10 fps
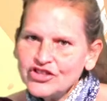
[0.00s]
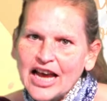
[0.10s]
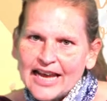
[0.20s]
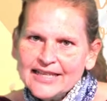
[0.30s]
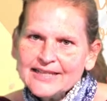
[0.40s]

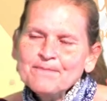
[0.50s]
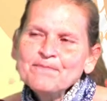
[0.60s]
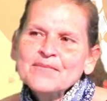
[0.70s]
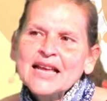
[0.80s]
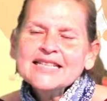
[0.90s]
days,
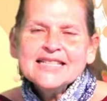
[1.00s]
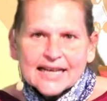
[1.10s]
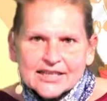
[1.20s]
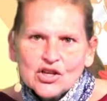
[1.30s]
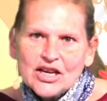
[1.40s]
a
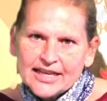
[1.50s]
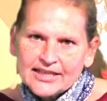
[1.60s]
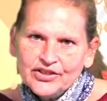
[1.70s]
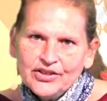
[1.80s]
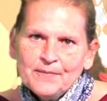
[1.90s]
tax collector